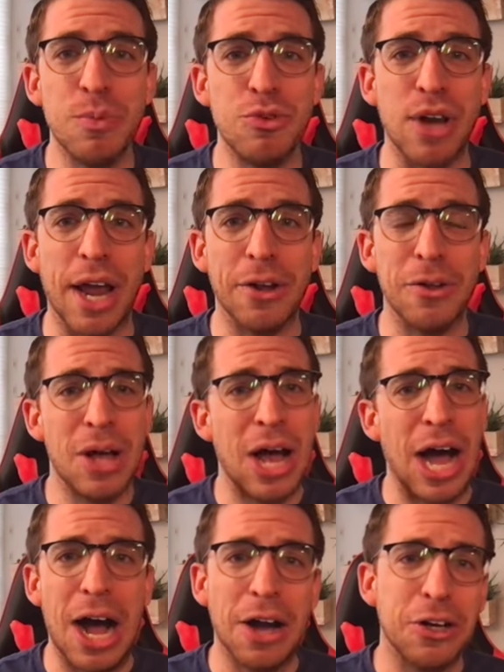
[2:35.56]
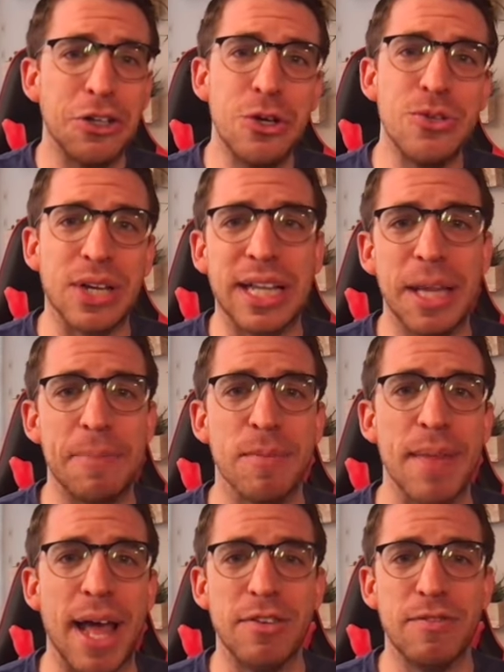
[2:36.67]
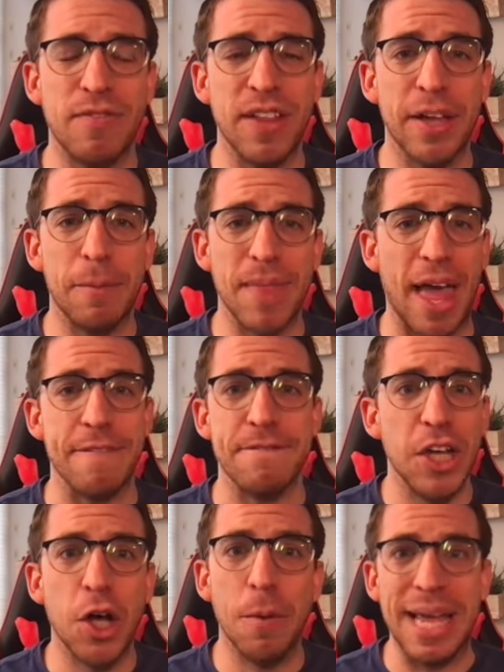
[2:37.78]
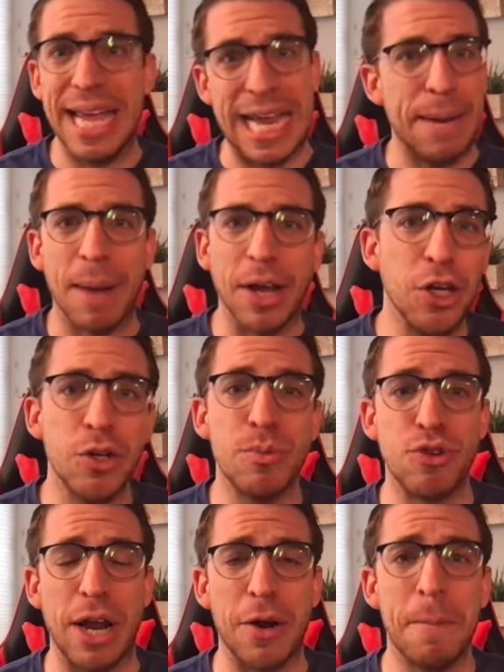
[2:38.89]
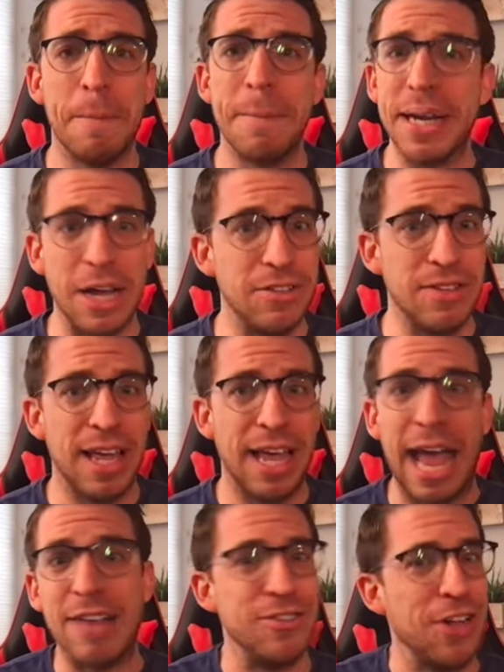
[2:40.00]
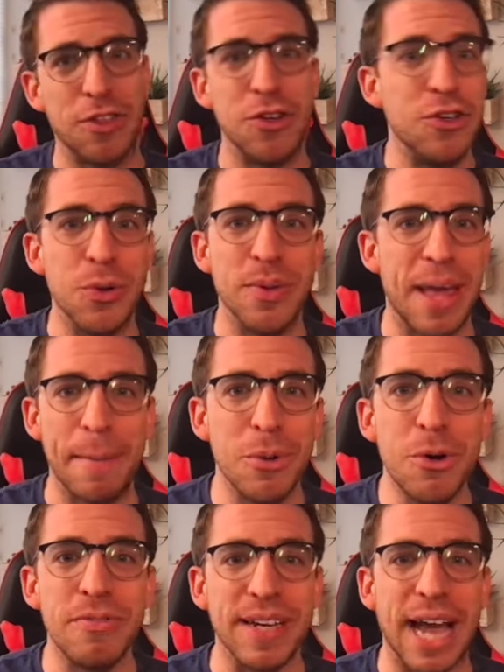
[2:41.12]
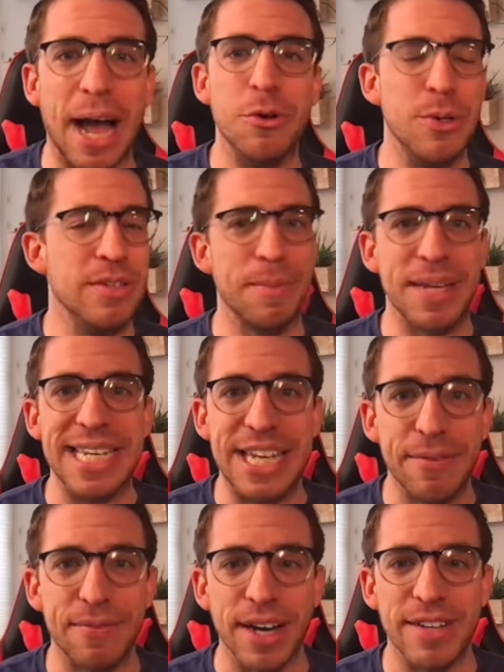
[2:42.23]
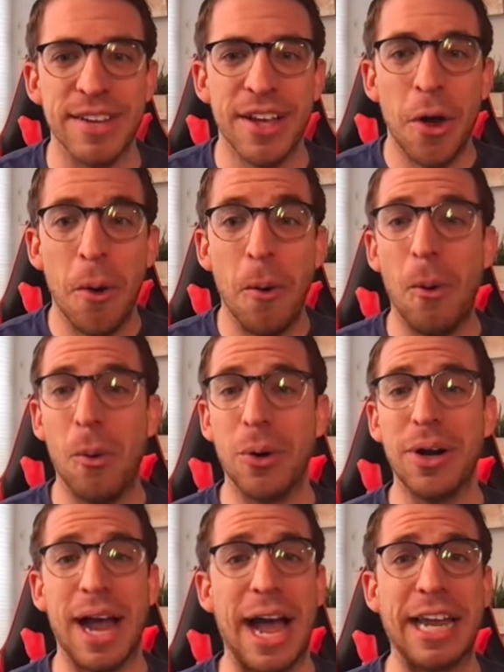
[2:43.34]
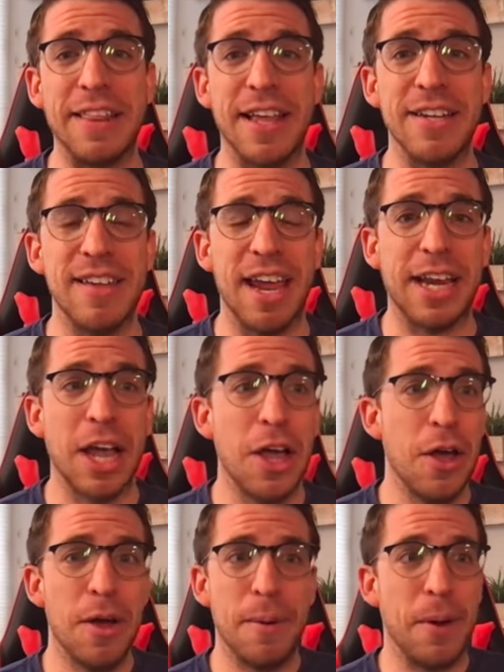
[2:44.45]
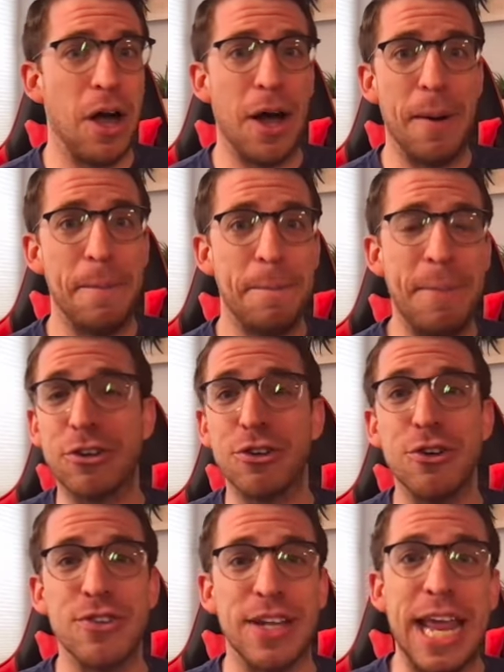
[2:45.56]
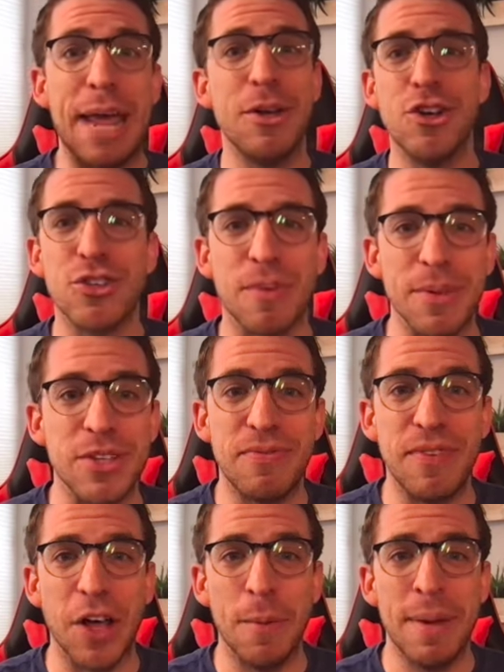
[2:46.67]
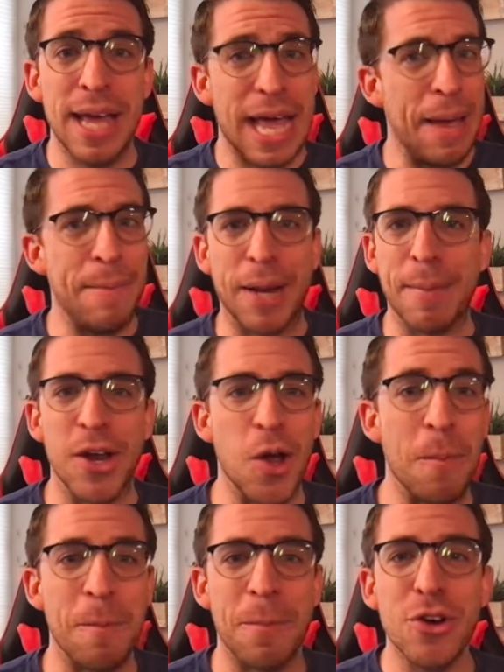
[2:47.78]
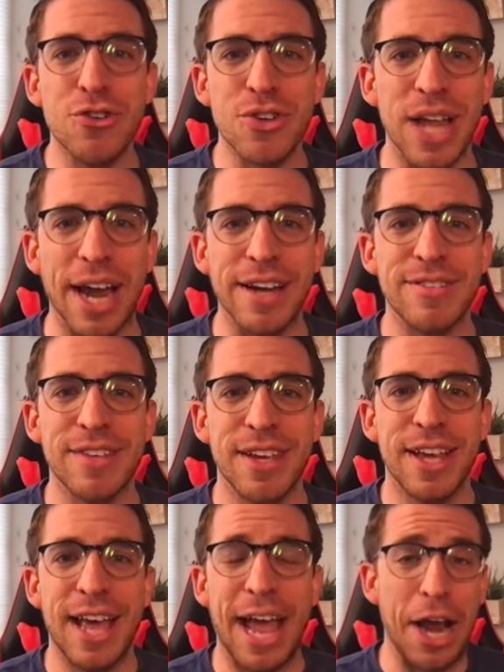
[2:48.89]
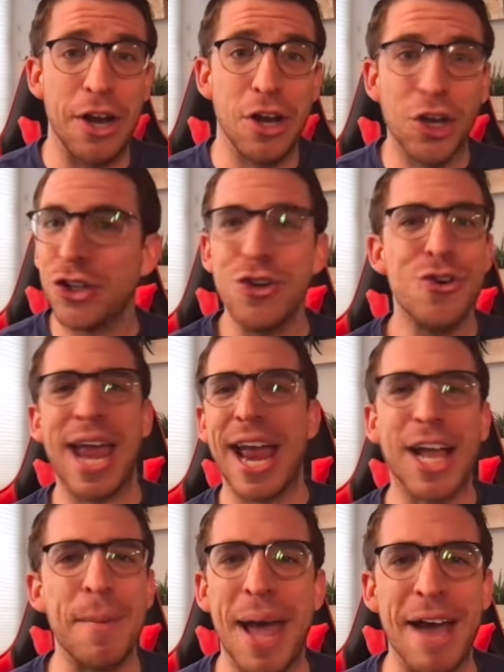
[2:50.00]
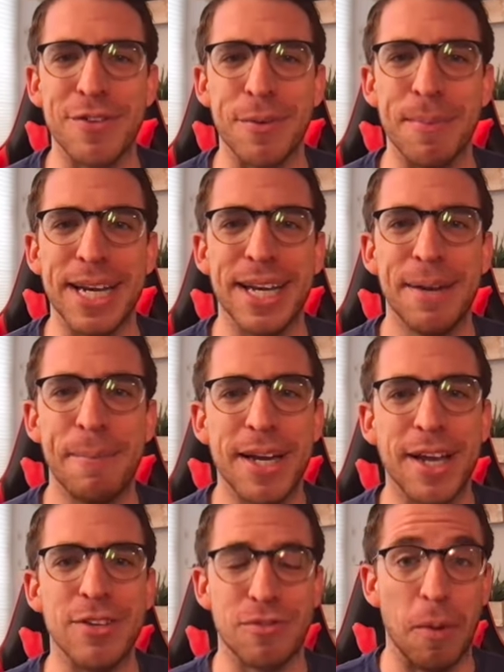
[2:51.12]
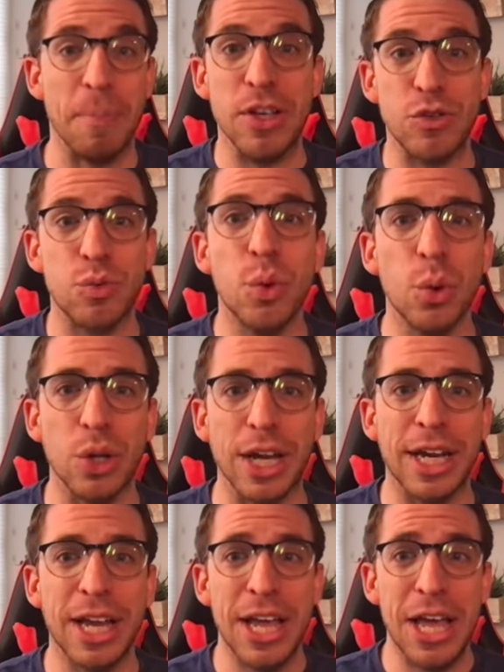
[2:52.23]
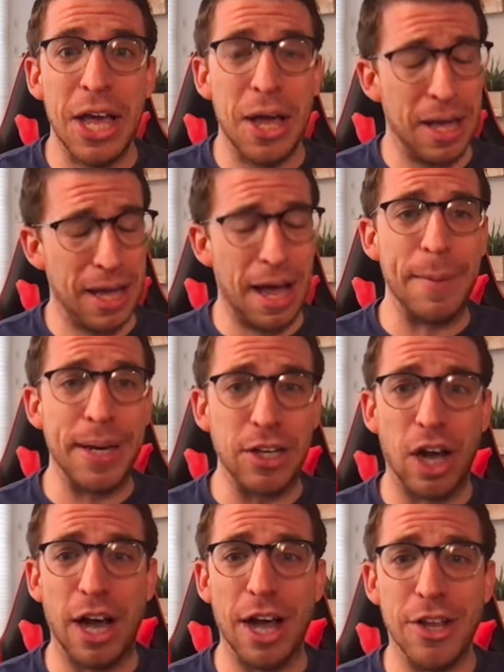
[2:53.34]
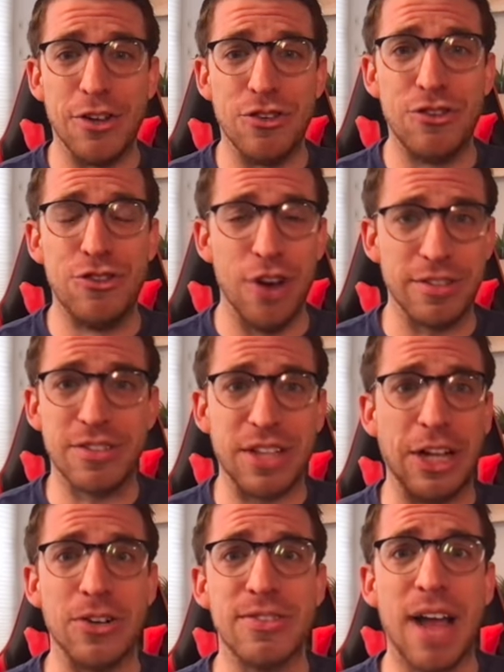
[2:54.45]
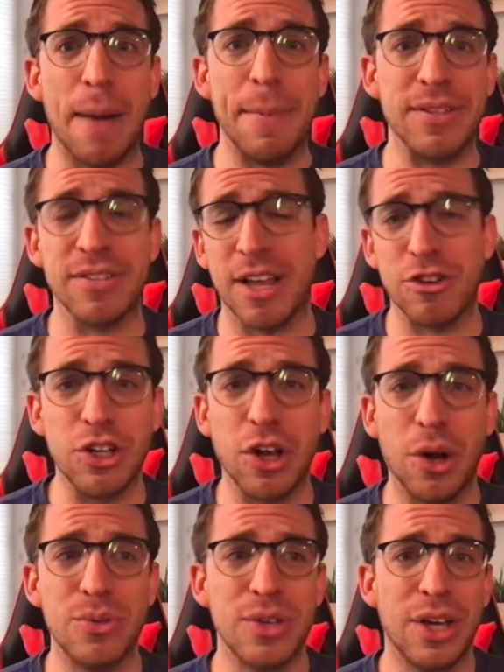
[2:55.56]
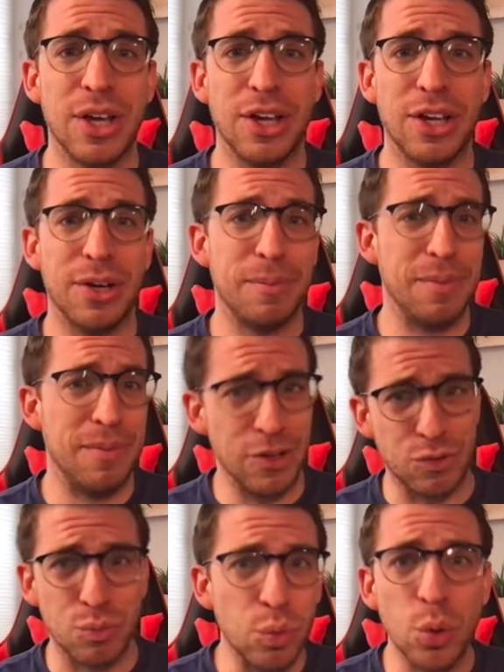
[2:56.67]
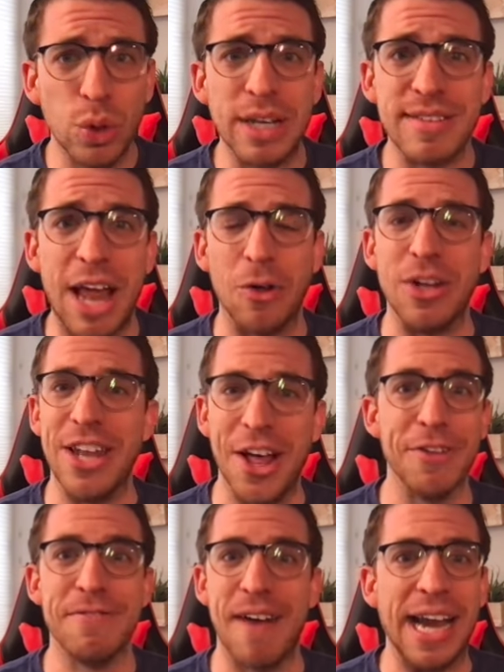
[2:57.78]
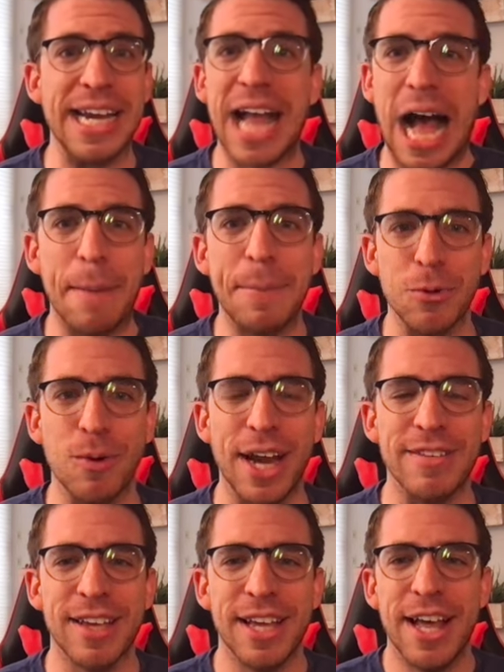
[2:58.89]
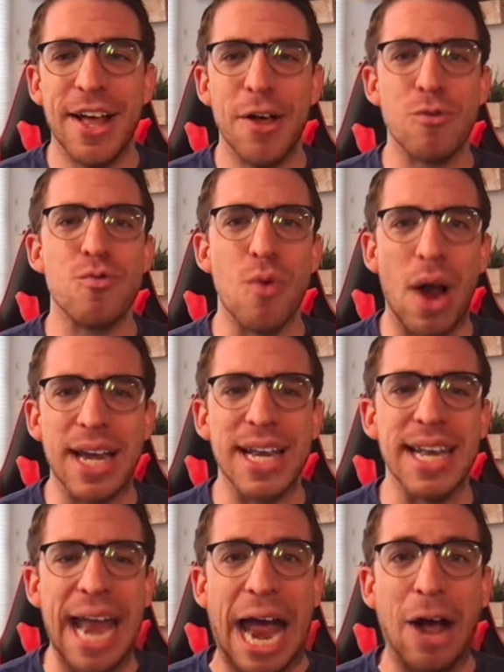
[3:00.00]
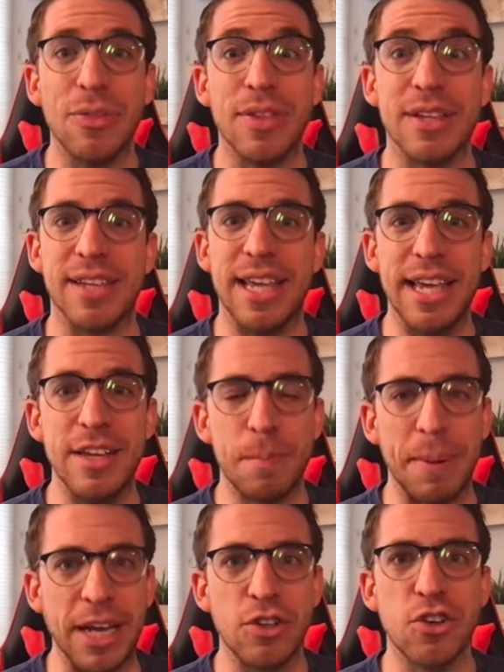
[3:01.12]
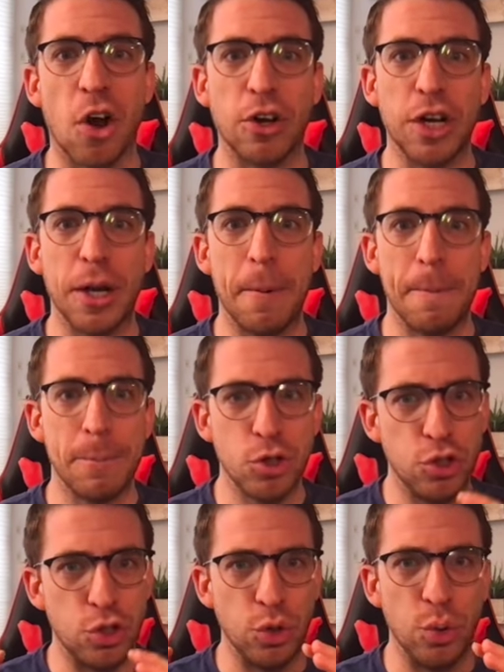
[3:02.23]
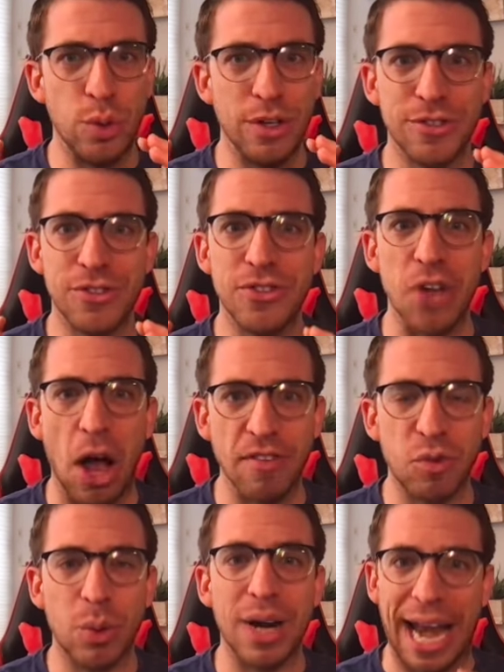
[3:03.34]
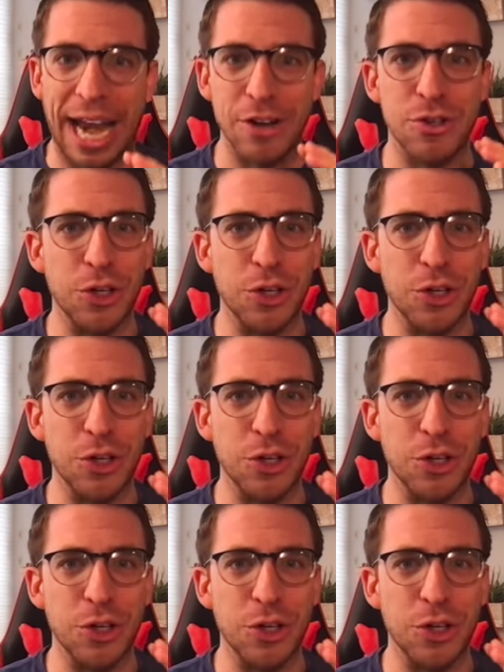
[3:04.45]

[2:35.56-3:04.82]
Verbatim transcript: channel. I'm going to use a clip from that film, that film in my YouTube channel because it has nothing to do with that movie. I'm doing something different. Or I can then take uh, pictures and images from this film and make my own merchandise, and you can't come after me because from this ruling, I mean, uh, Justice Clarence Thomas essentially goes, this ruling is now nullifying copyright. Right now, this is being targeted to software and to the